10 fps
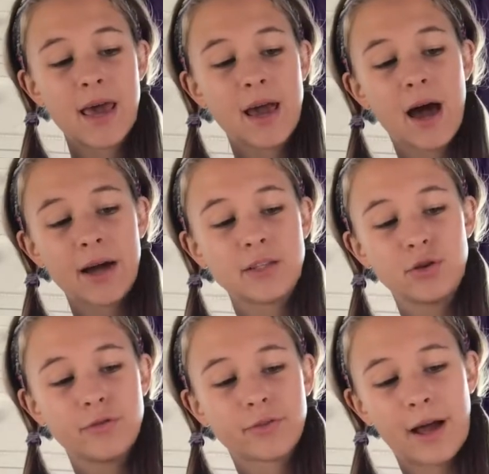hi to
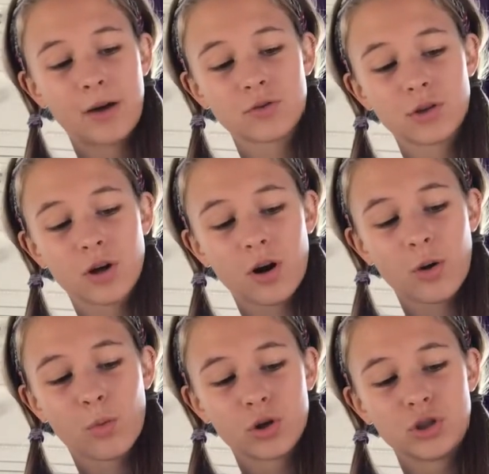Flounder,
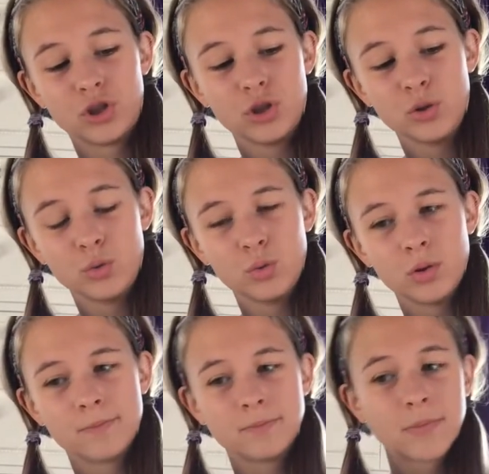would you?
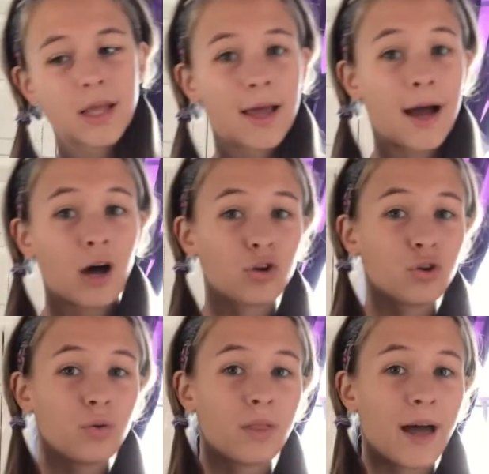I'll
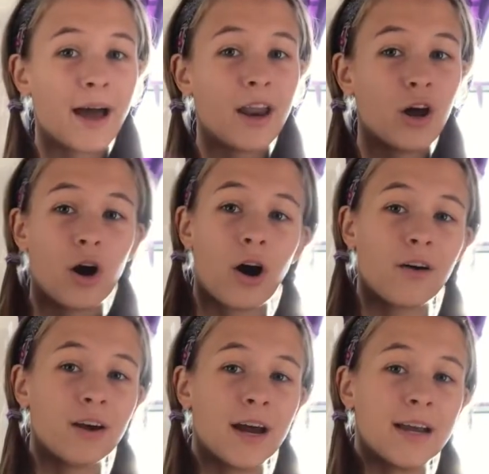do that.
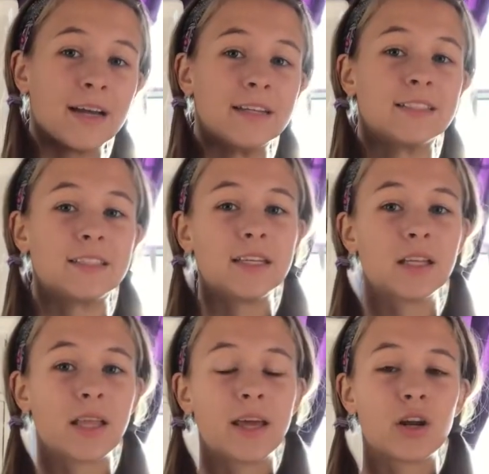Alright, see you
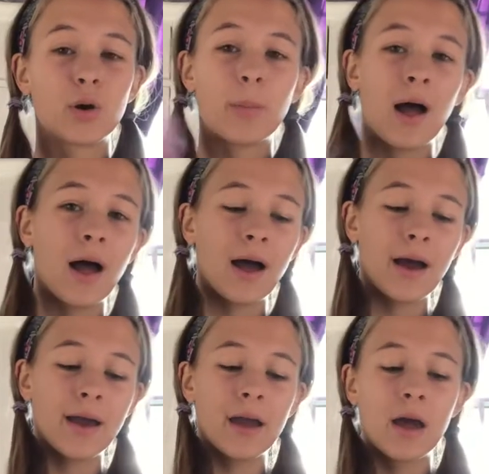later.
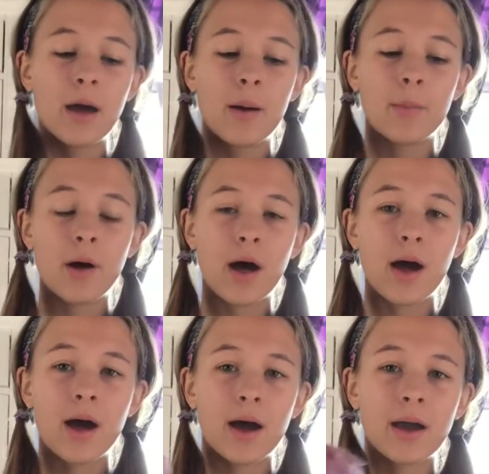Bye.
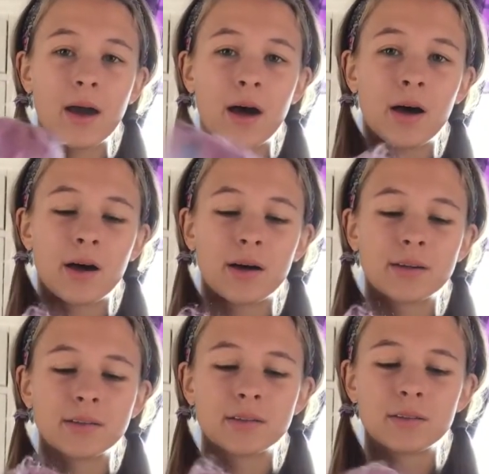Bye.
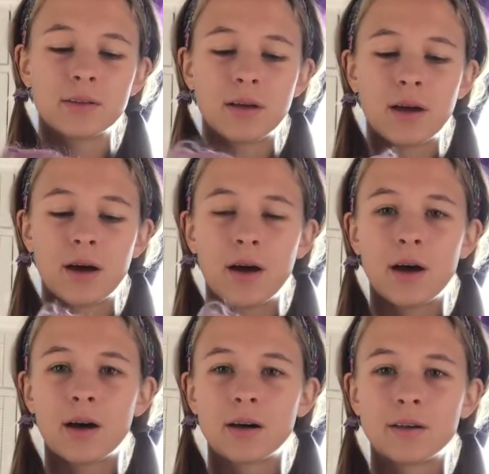Hugs.
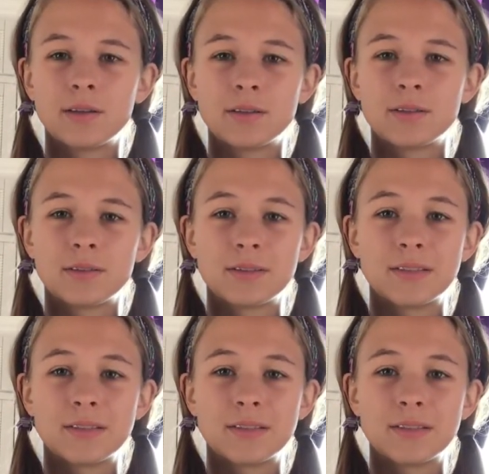Hugs.